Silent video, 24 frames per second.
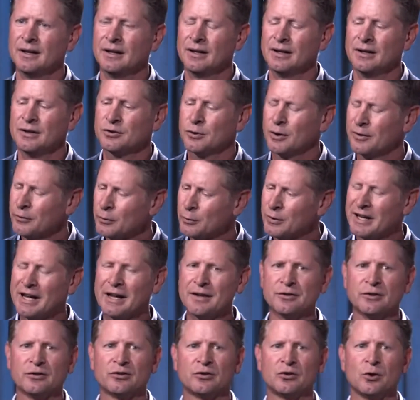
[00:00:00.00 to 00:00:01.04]
So everyone has
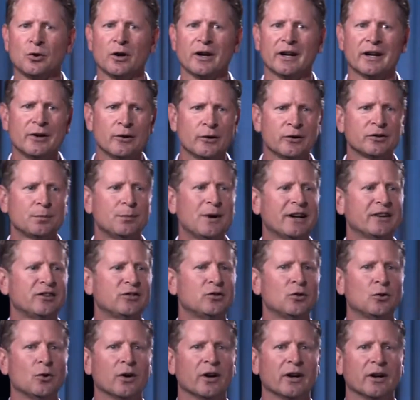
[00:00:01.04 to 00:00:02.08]
a story. Here's my
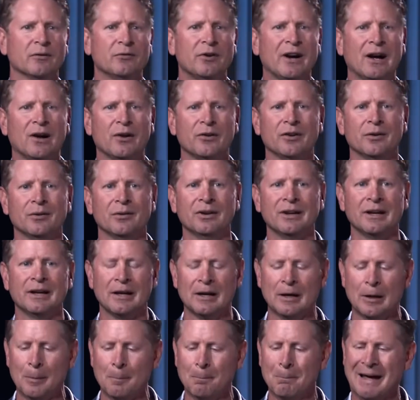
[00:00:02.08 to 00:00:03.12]
story of how the
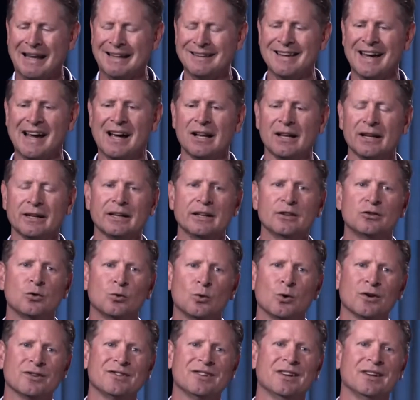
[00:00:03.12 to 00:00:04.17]
mentality
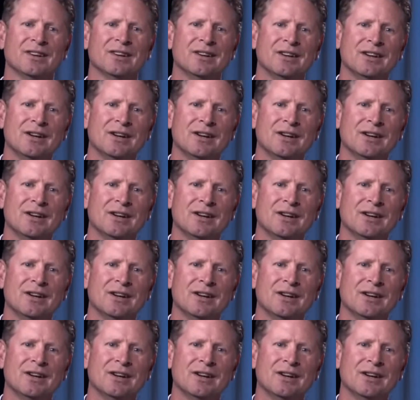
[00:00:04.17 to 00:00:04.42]
towards a